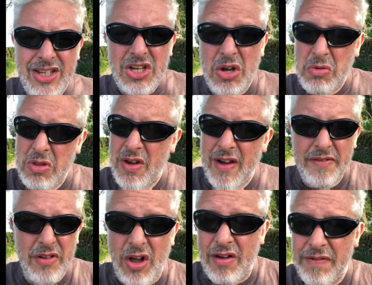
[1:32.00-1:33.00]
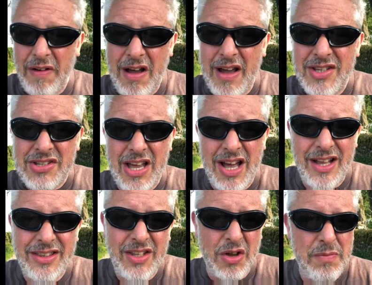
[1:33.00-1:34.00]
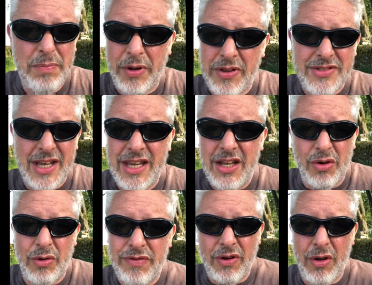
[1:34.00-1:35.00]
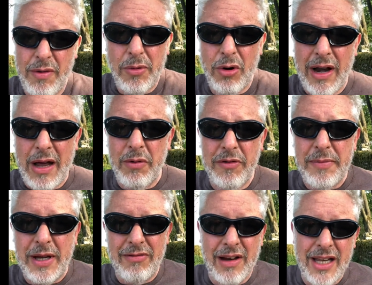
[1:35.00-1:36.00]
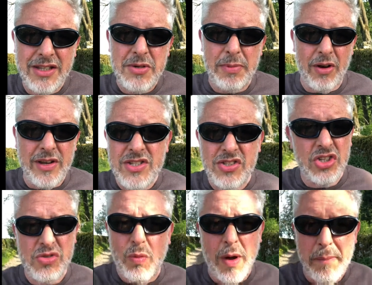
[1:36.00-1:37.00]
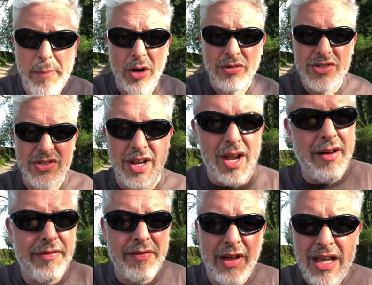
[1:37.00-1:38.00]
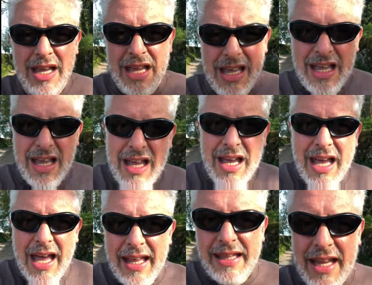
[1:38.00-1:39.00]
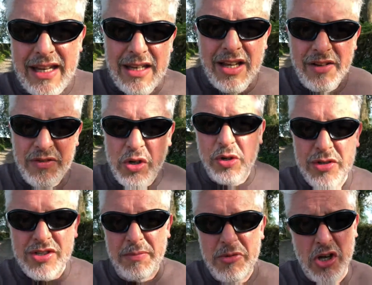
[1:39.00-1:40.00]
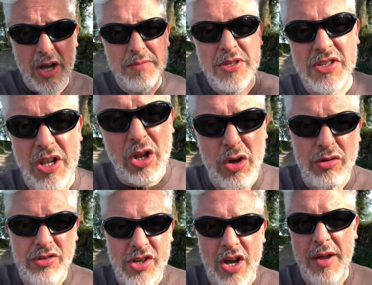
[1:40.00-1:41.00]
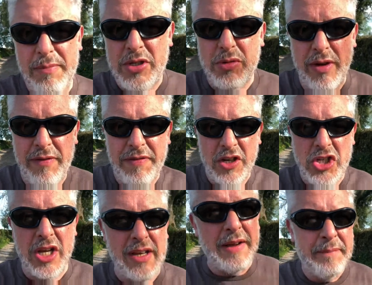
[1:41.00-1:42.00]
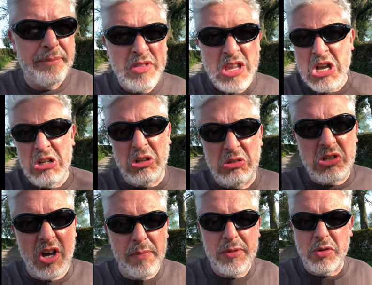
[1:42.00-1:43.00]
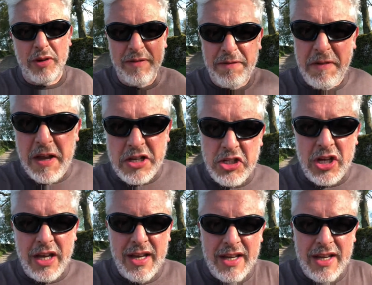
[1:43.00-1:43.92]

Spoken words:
You know, although I have a lot of flies, I don't bother taking an awful lot more out with me, really, to be honest. Just one box is enough. And then, of course, sometimes there's a long time between fishing, long time between fish.